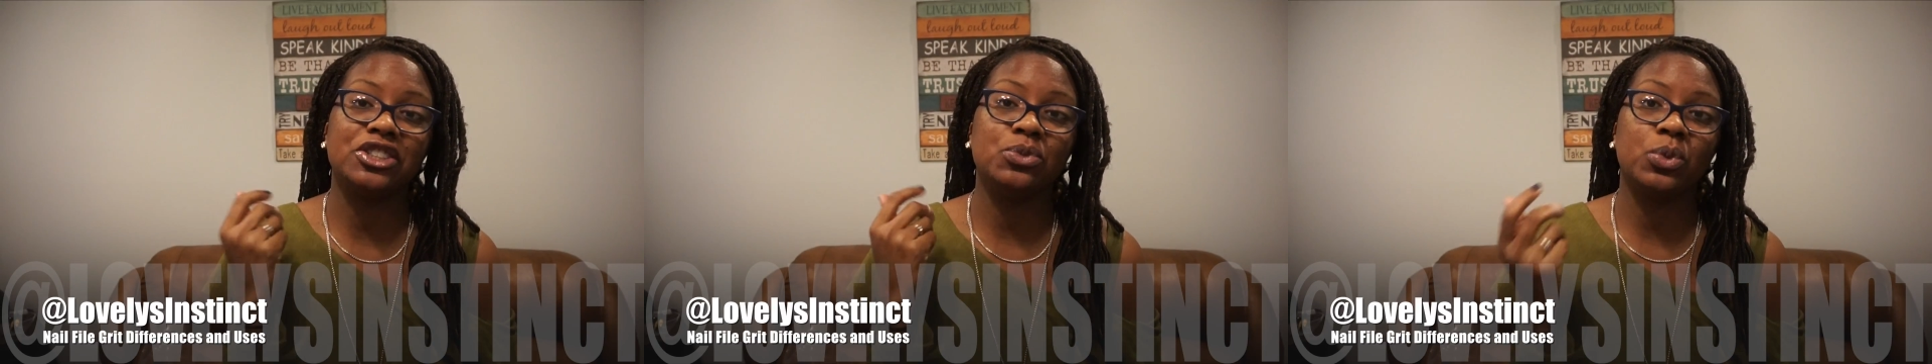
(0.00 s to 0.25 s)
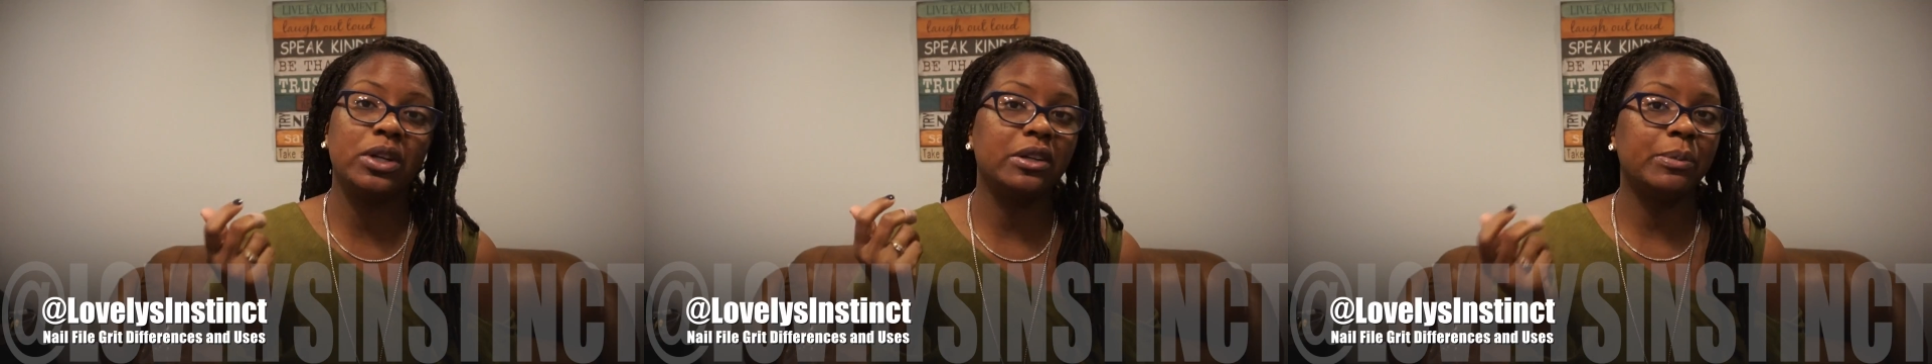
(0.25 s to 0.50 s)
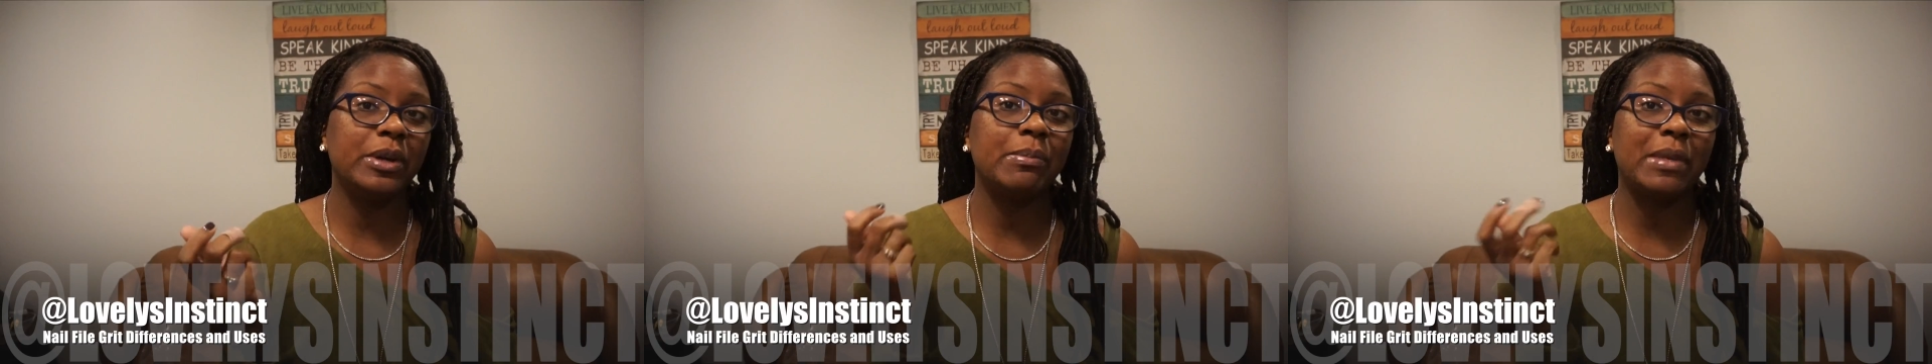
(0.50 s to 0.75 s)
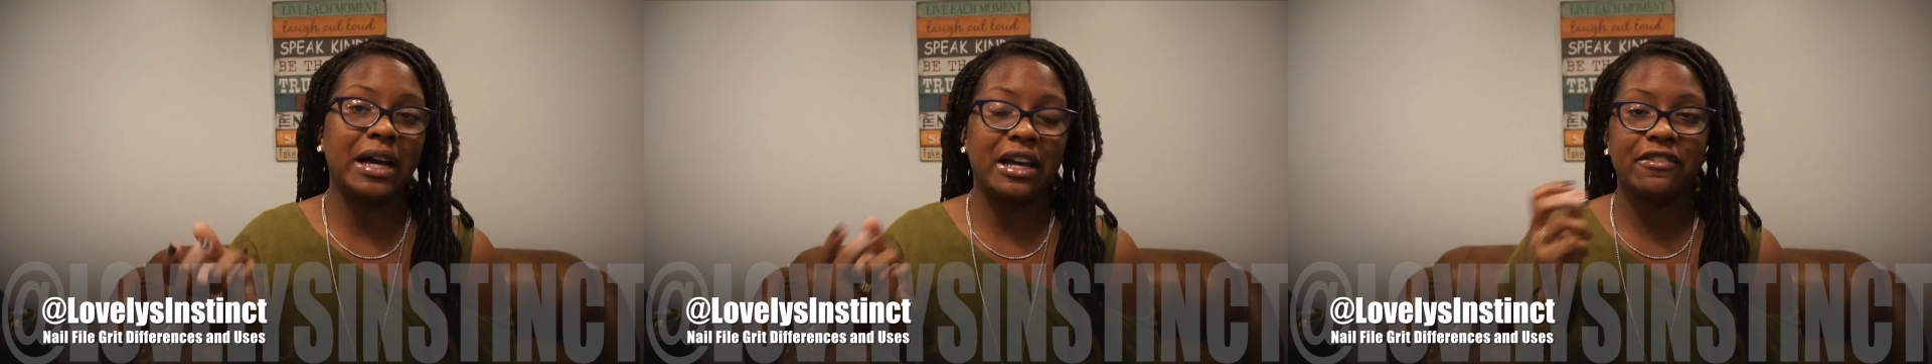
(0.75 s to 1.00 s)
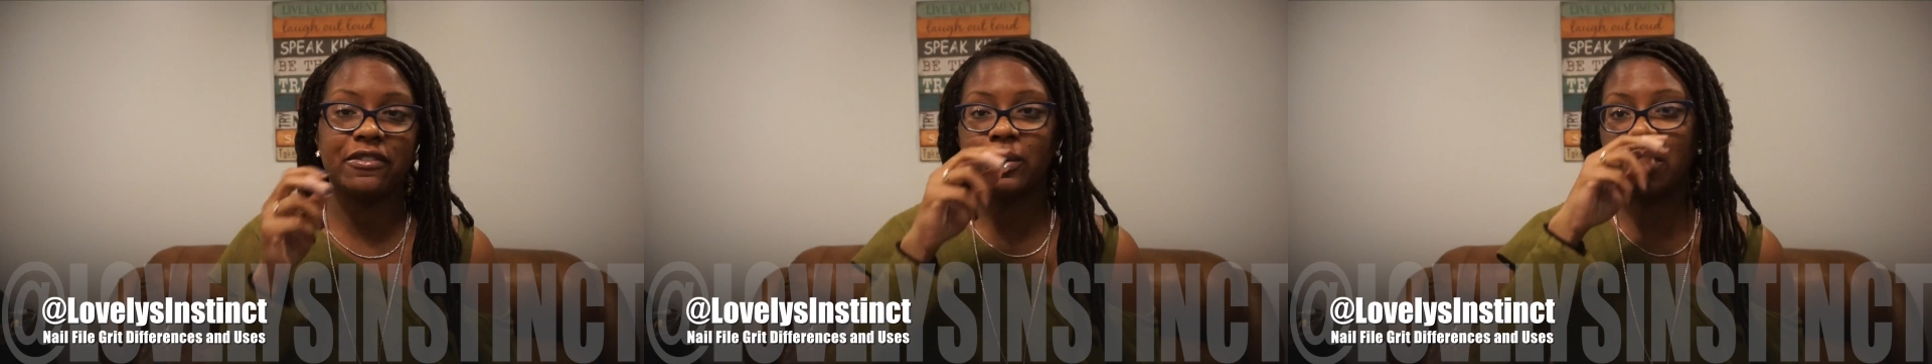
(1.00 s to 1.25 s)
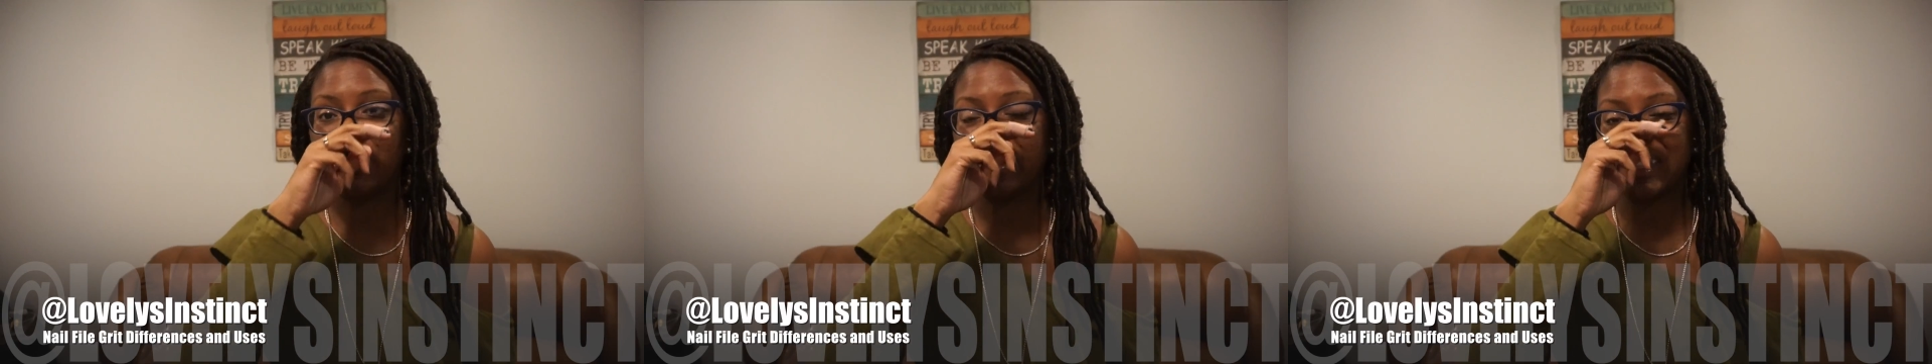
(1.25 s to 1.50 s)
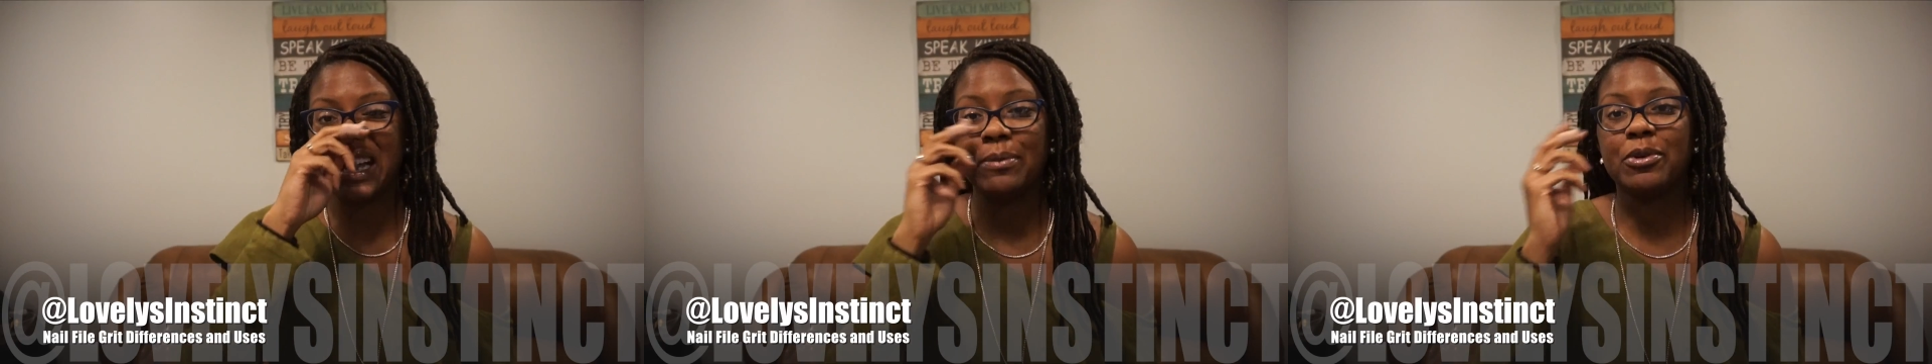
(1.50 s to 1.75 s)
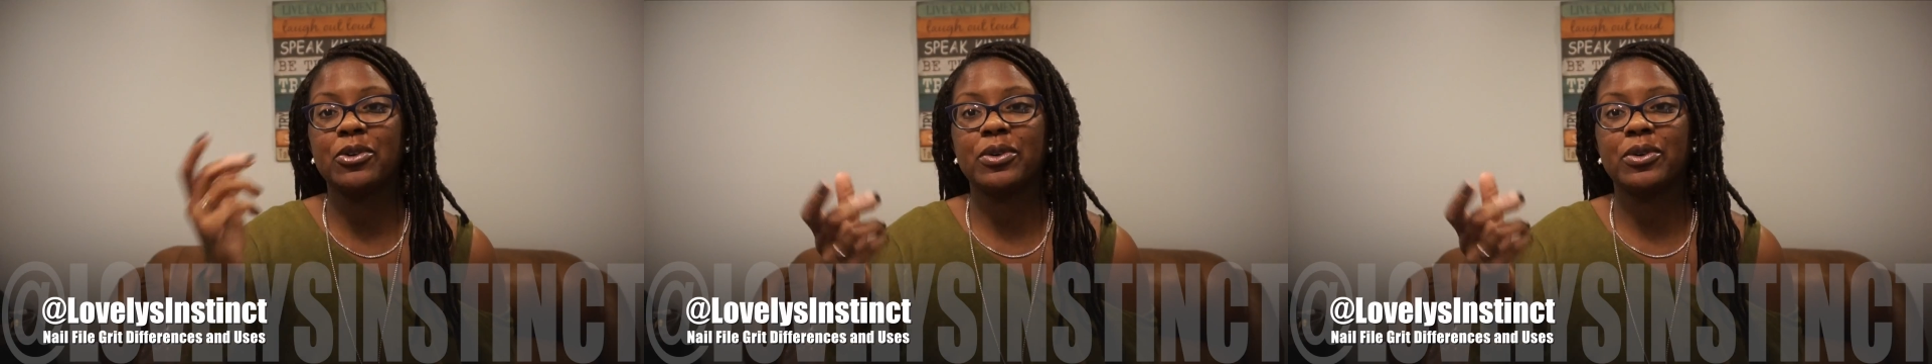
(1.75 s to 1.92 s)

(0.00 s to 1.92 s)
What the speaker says: you want to be mindful of the type of